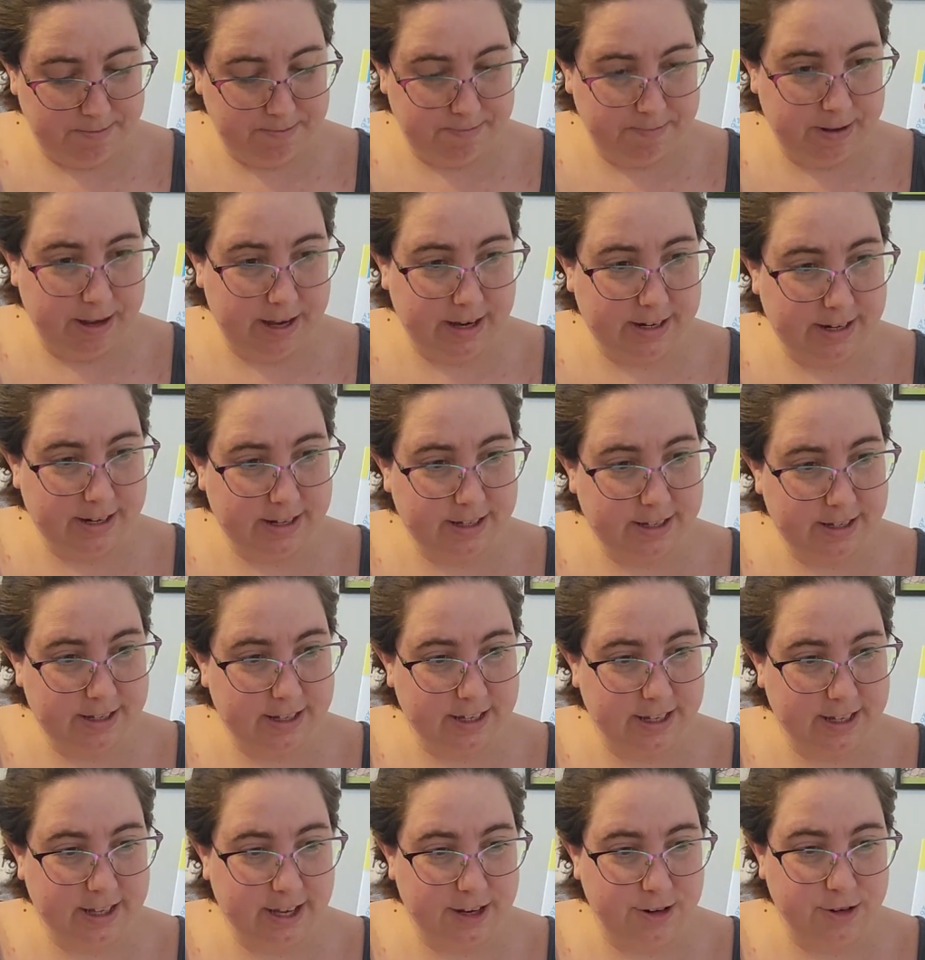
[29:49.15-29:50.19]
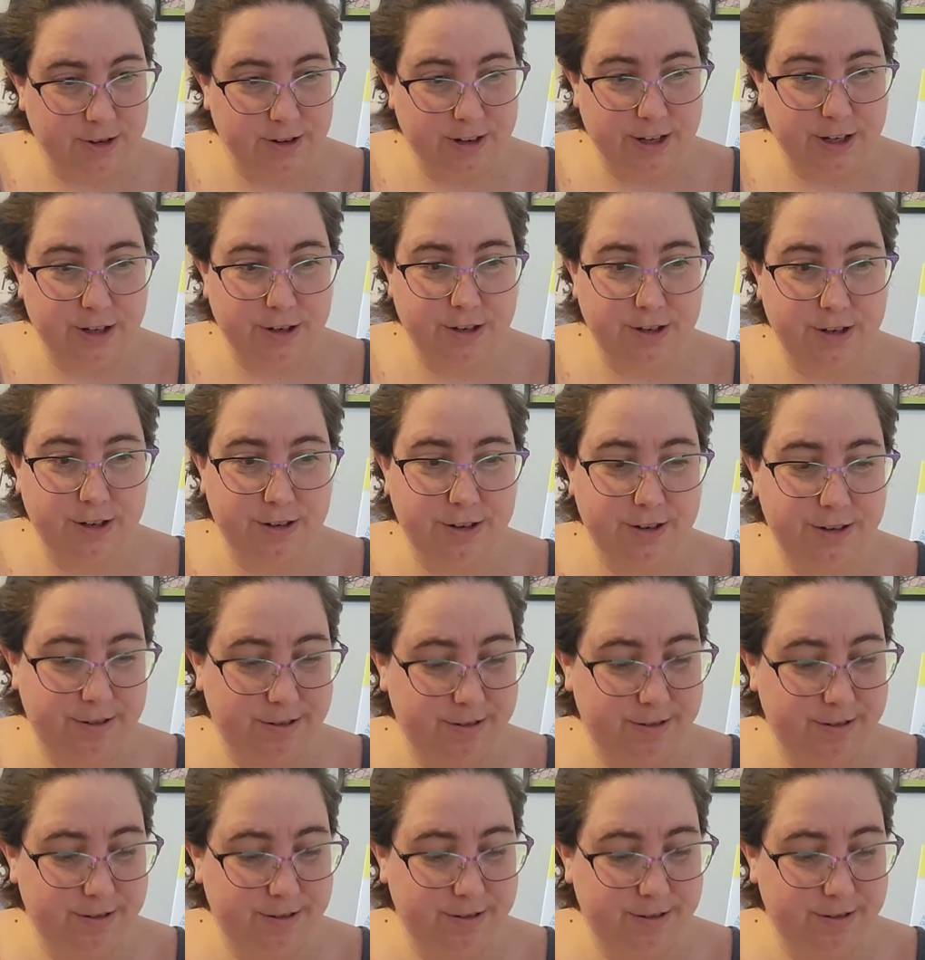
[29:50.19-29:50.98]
pages, 600 and